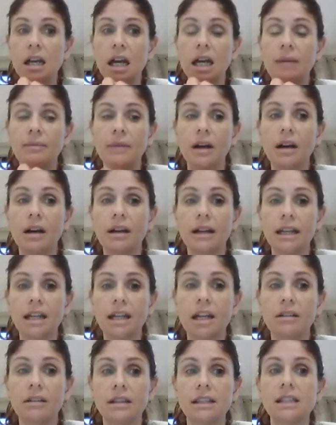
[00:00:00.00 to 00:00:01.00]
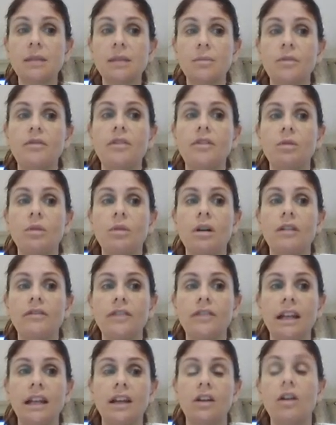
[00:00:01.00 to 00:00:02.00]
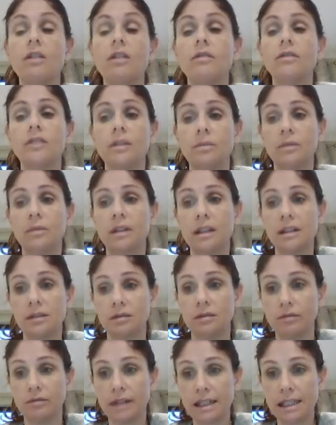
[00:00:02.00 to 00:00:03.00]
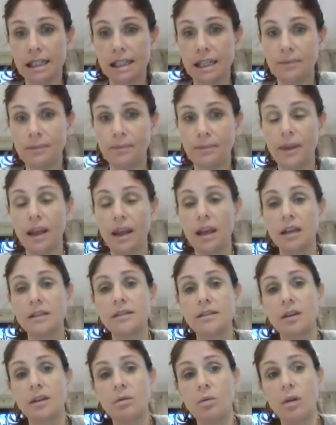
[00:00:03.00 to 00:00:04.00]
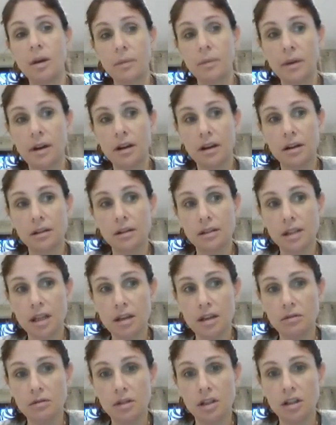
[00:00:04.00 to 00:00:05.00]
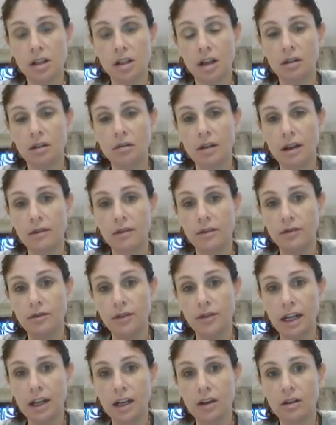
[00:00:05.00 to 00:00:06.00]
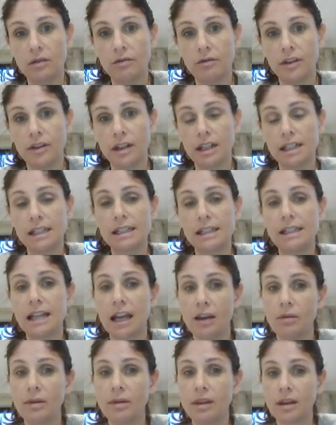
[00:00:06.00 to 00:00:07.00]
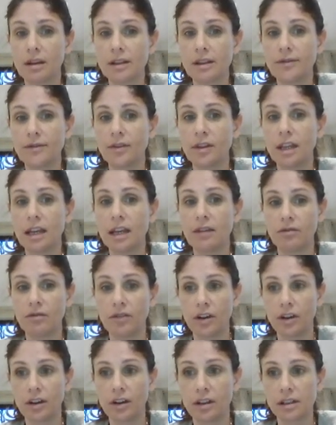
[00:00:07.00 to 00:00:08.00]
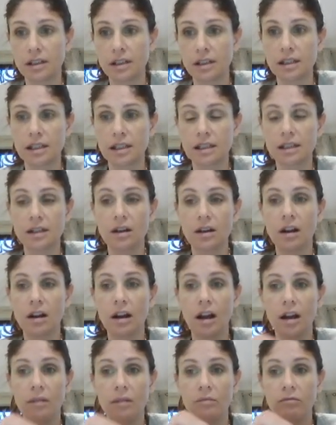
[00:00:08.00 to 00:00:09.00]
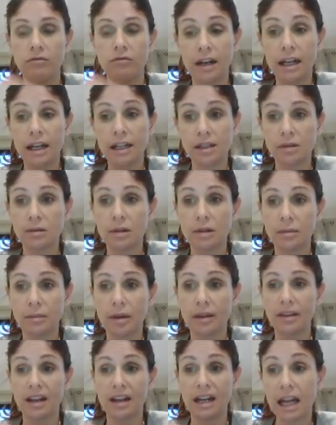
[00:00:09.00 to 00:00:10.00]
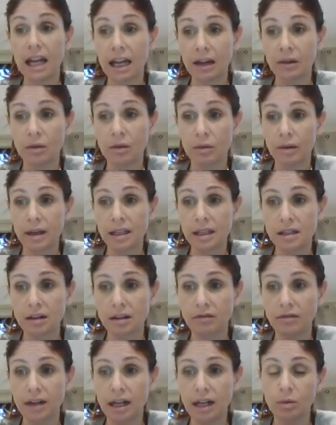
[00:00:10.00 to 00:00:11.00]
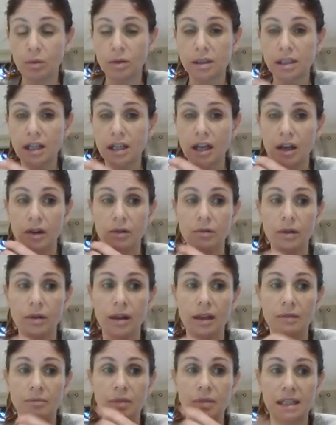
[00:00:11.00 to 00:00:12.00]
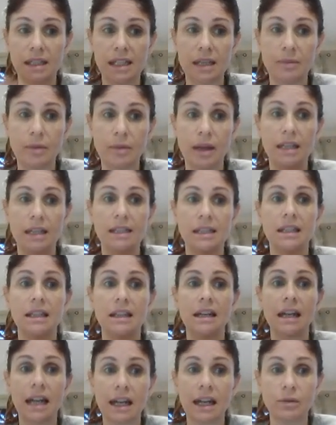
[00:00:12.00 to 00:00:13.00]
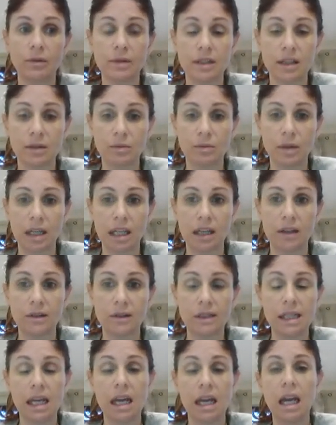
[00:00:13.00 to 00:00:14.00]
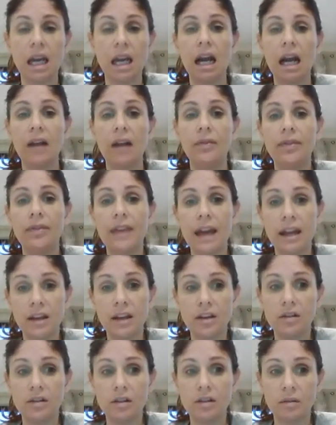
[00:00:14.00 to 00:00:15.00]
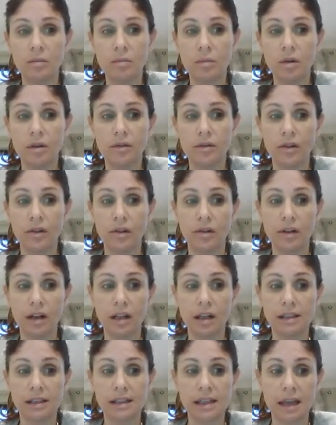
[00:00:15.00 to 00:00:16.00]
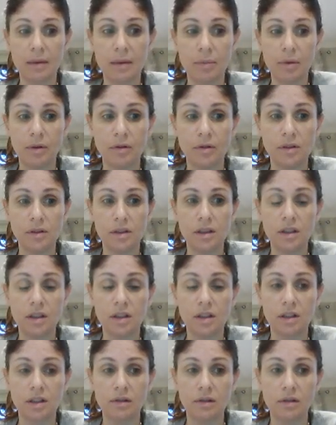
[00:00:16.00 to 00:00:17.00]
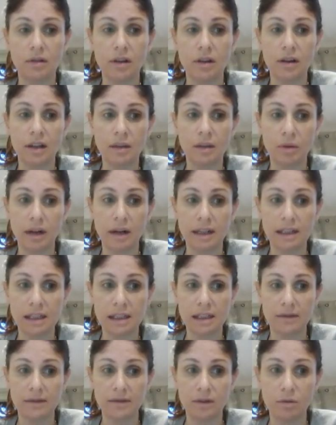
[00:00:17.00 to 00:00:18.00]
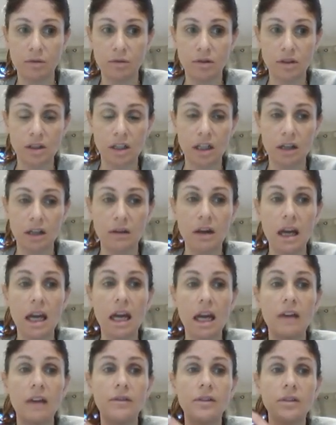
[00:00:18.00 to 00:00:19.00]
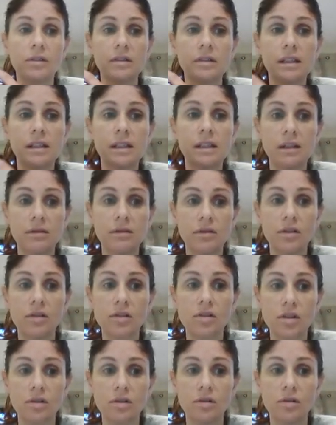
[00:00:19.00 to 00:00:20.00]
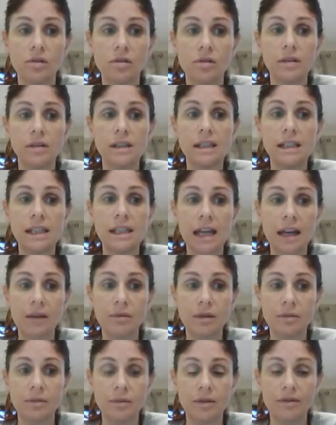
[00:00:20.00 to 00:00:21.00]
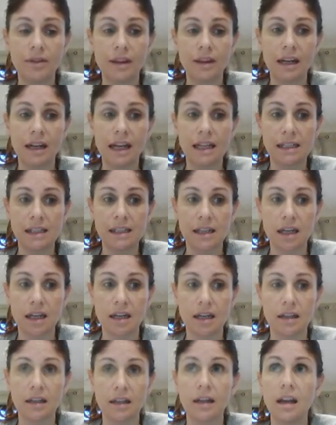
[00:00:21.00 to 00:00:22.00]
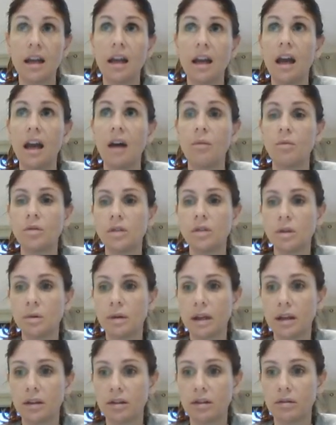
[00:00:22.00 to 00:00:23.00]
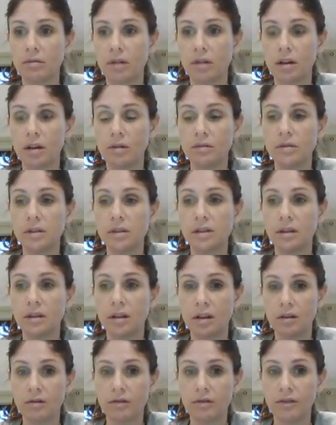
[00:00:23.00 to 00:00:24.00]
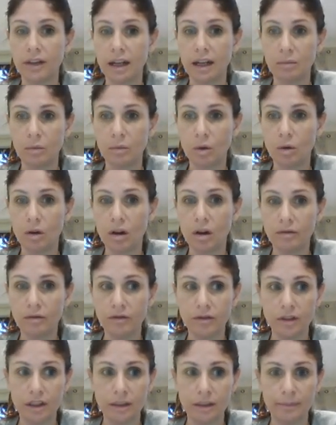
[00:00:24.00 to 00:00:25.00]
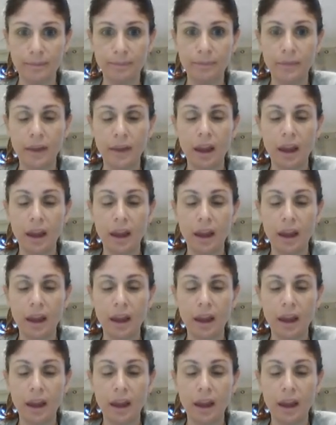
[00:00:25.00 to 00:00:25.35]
I know that some of you are feeling confident with this already. So what I'm going to ask you to do, if you're feeling confident, is stay with us for the in focus, because it's really talking about the language. I really want to go a bit deeper into the language that we use, and then you can move on and skip on to just doing your guided practice if you want to. If you're still not sure, stay with me for the Let's Learn and we'll talk it through so that you're feeling more confident.